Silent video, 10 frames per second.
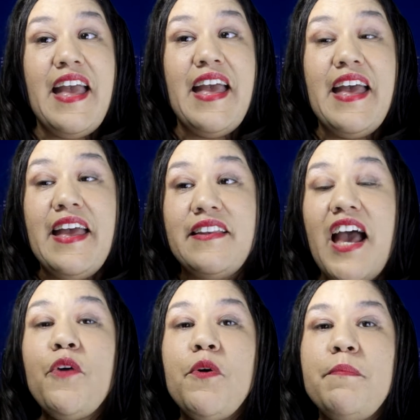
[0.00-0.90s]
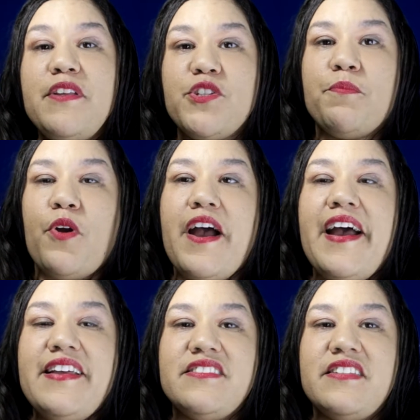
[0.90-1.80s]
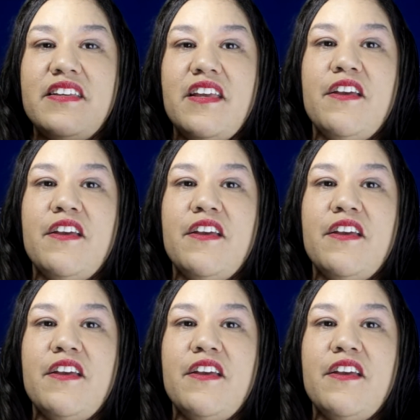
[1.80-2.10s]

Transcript: And I wouldn't be surprised